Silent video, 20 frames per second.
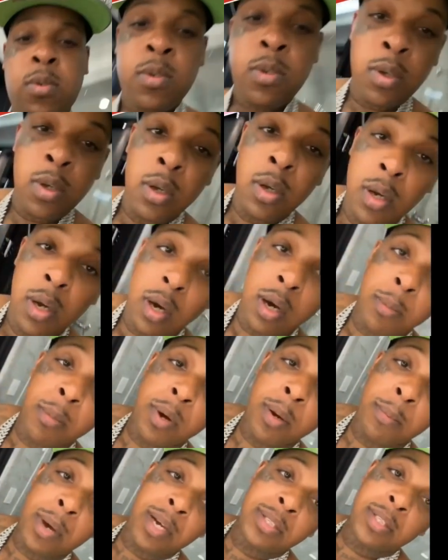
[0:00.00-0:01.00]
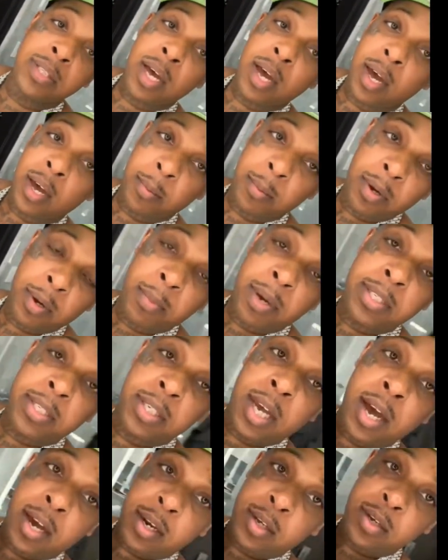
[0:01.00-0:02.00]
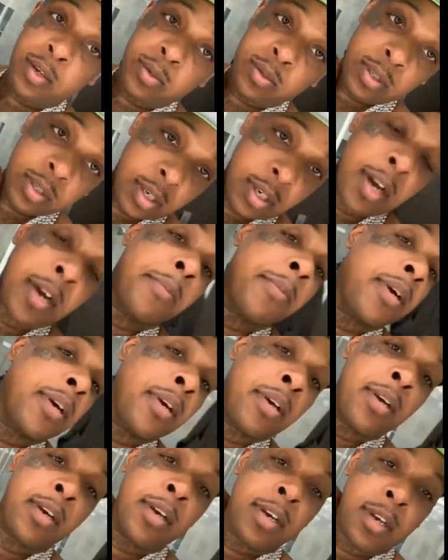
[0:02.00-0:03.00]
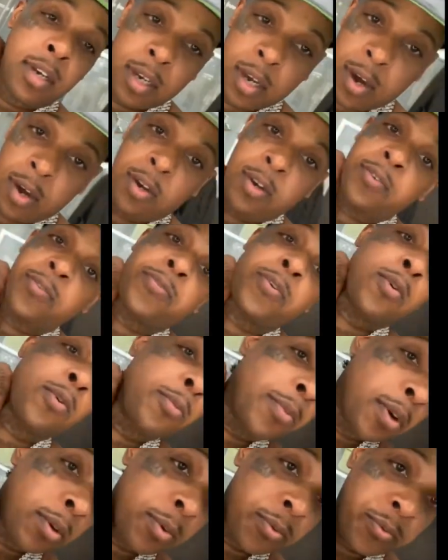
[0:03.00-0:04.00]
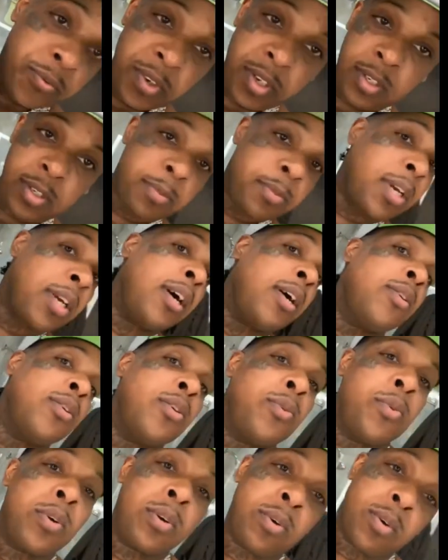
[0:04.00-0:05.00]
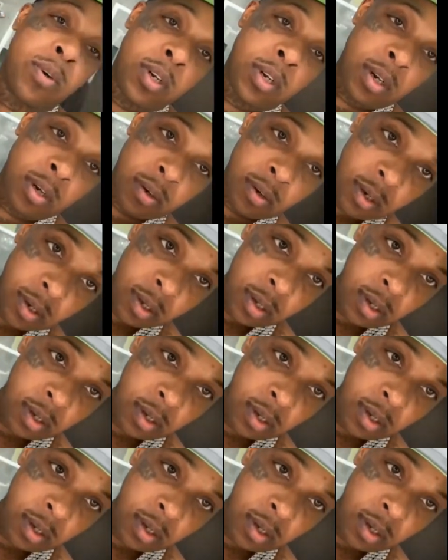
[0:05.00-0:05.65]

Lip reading: Finese2Tymes just got out of prison after doing a 5-year sentence on July 1st, 20 dudes